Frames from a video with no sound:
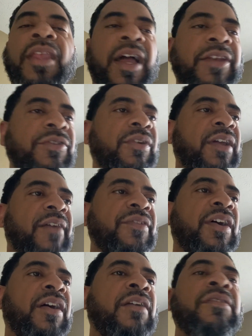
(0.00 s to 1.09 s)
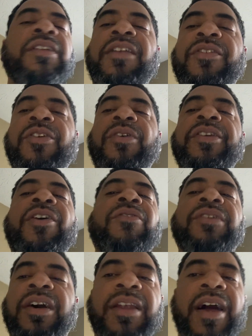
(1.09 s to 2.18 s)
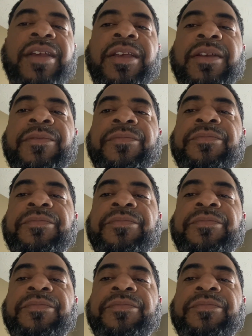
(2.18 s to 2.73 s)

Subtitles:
I do love y'all, even though it don't look like it.